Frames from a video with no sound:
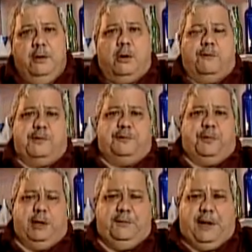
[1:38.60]
Or if it's a
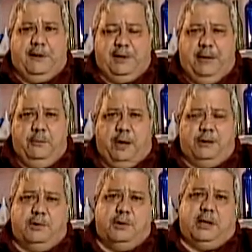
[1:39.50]
45-day wine,
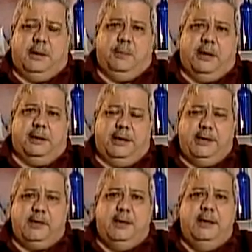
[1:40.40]
you should keep it at
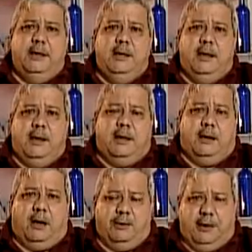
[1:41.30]
least
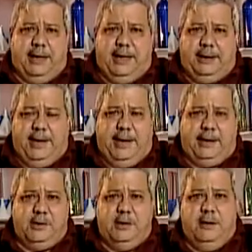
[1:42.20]
180
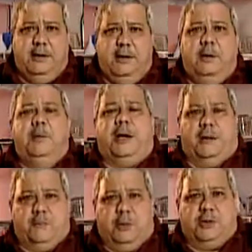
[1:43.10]
days to
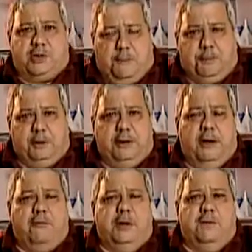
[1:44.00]
become more supple and
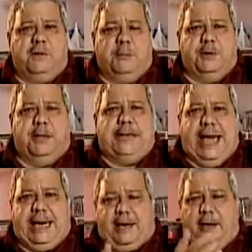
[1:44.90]
get rid of some of the
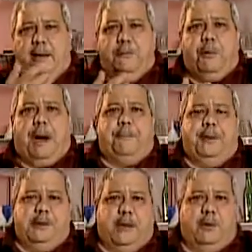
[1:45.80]
tannic
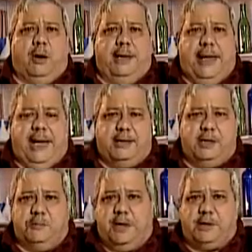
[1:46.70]
properties that wine has,
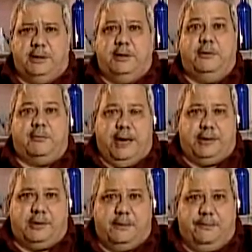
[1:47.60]
especially in the reds.